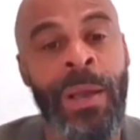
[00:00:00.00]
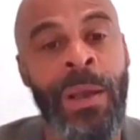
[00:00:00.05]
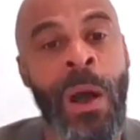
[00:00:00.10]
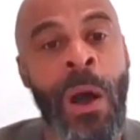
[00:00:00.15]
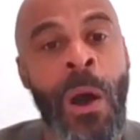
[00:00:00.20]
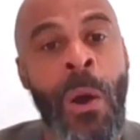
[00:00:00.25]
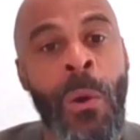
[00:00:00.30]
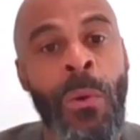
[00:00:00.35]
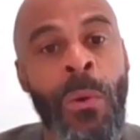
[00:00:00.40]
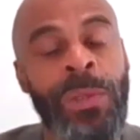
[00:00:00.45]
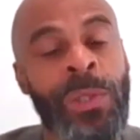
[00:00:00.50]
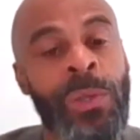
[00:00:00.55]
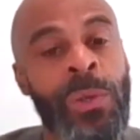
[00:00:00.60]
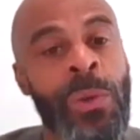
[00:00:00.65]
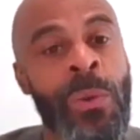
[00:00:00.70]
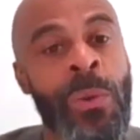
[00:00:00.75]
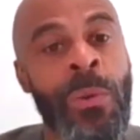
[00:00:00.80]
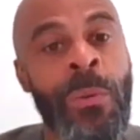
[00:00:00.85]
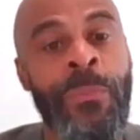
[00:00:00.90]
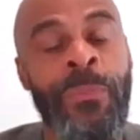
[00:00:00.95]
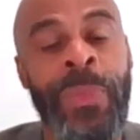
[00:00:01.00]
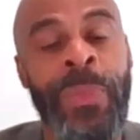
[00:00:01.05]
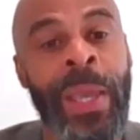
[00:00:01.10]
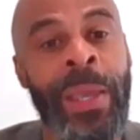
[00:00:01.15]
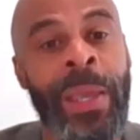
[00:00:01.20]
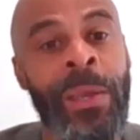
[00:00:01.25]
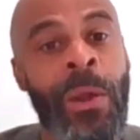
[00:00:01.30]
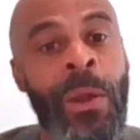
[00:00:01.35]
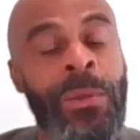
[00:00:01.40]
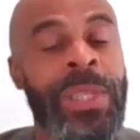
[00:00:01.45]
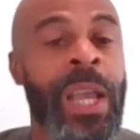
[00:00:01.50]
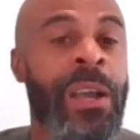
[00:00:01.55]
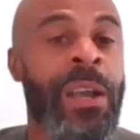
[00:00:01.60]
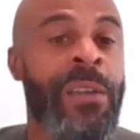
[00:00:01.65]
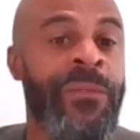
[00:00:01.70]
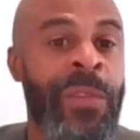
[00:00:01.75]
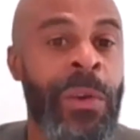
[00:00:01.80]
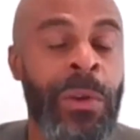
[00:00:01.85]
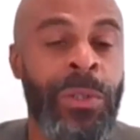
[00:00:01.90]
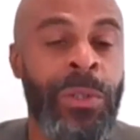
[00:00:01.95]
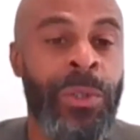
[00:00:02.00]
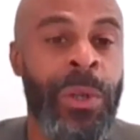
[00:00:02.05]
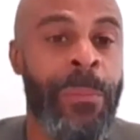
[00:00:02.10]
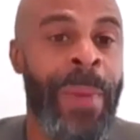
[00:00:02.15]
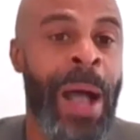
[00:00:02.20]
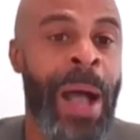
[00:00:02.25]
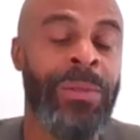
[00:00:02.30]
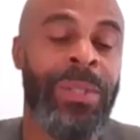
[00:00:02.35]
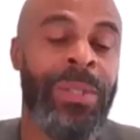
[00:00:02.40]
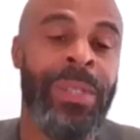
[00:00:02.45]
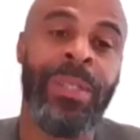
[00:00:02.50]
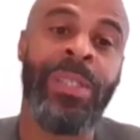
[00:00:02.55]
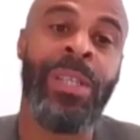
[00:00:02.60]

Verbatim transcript: go to you know take a field trip out to